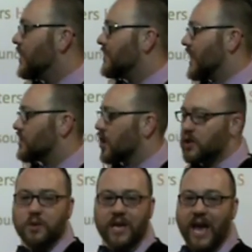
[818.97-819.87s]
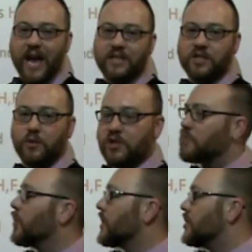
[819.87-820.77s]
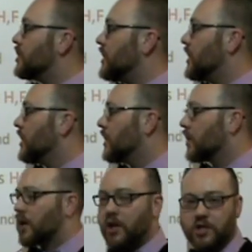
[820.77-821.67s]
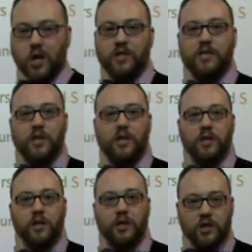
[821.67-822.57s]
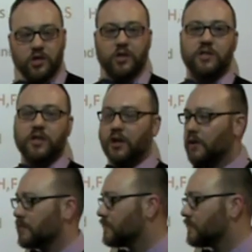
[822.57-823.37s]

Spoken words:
That starts with an S, so we just put a G. Gesotze. Gesotze.